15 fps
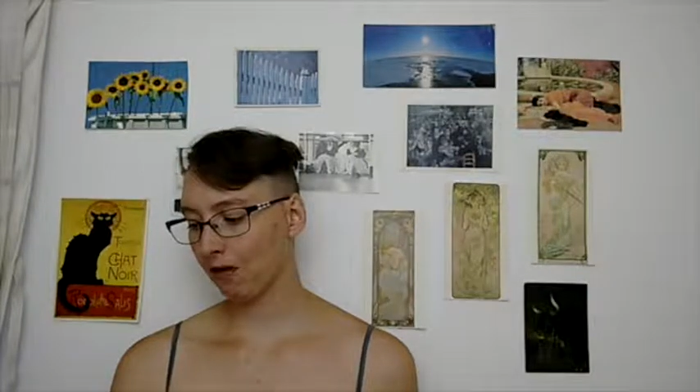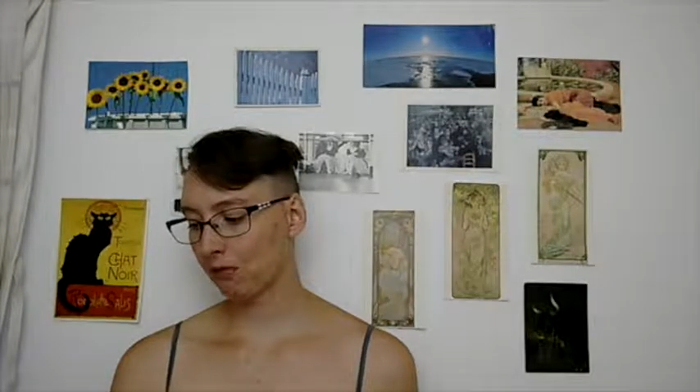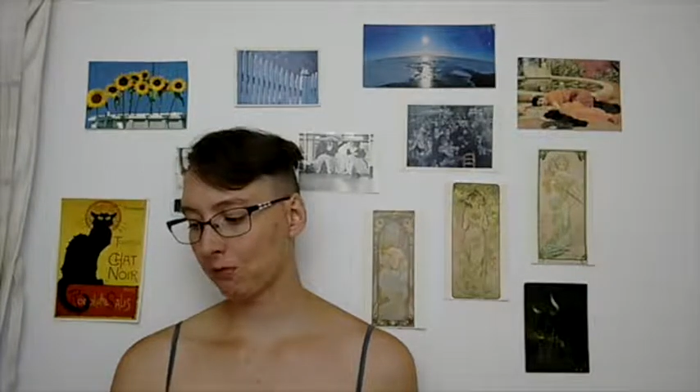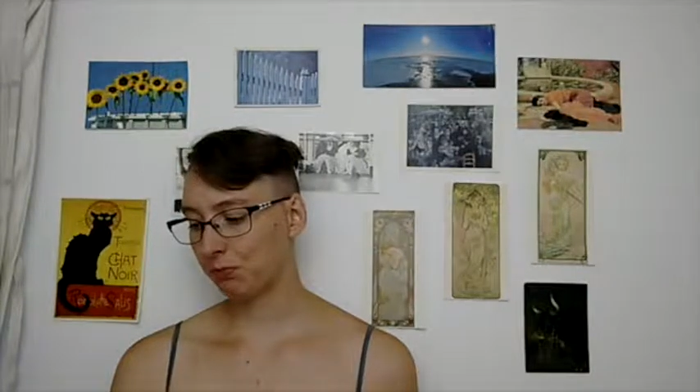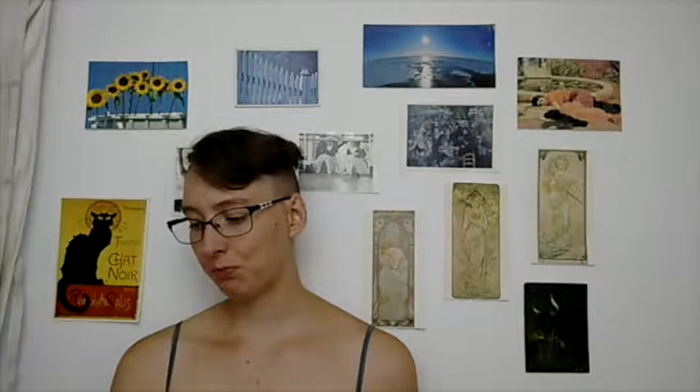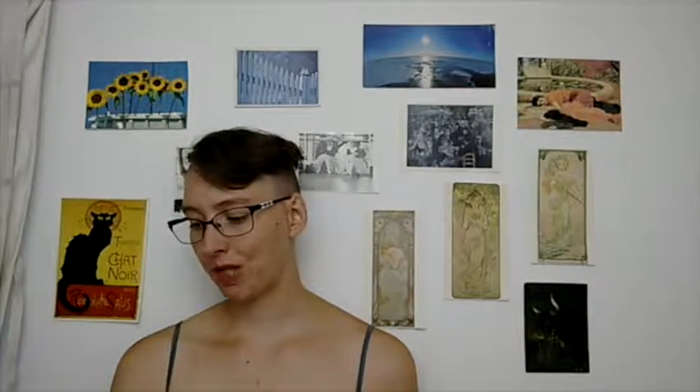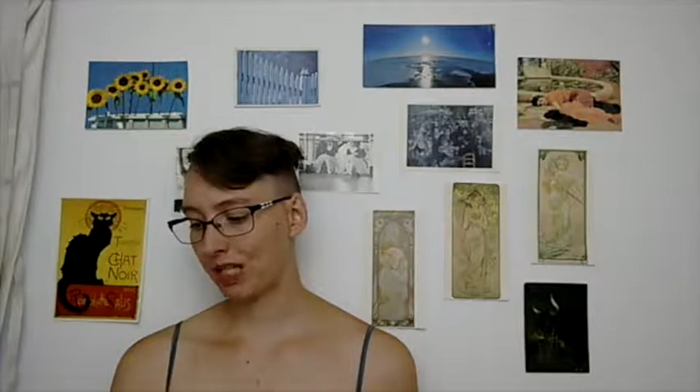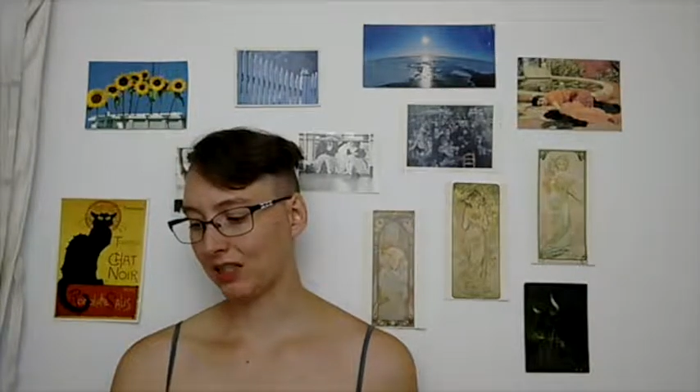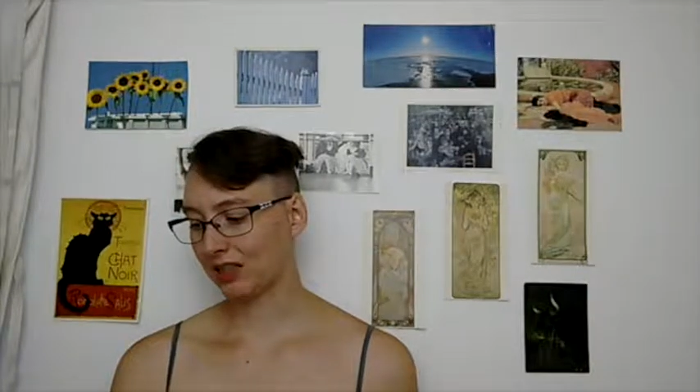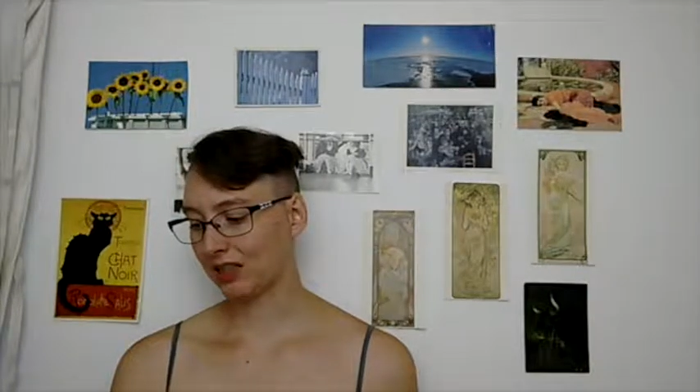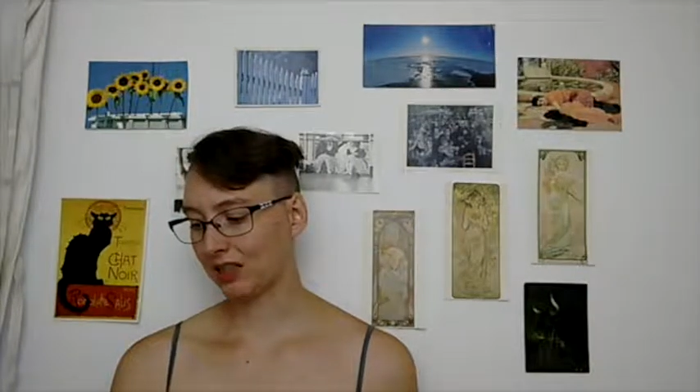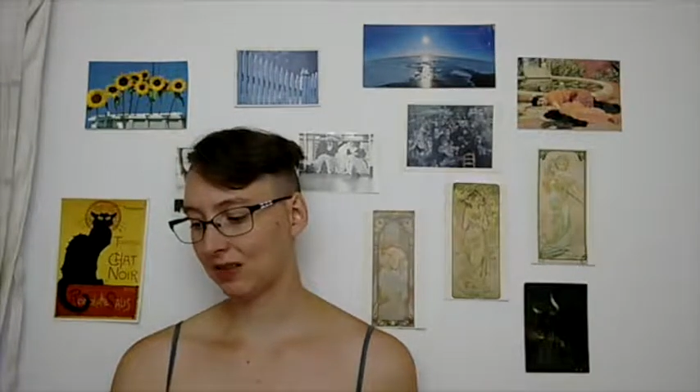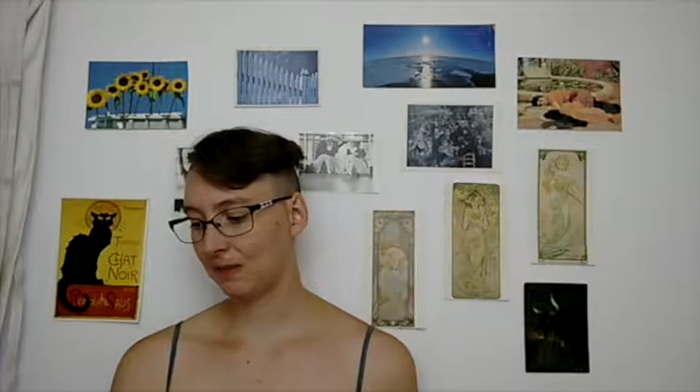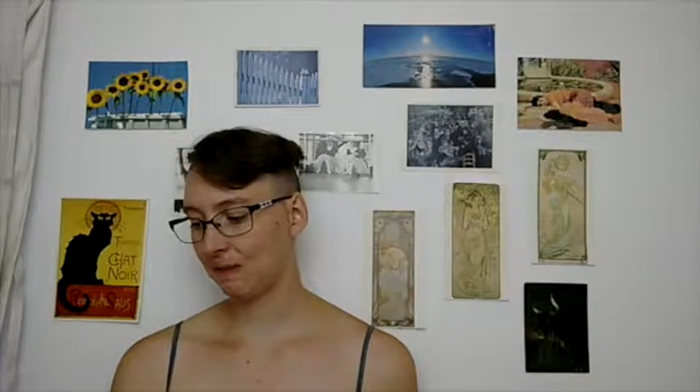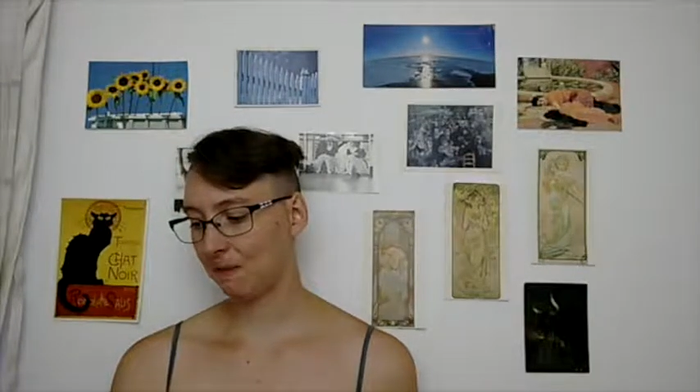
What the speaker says: But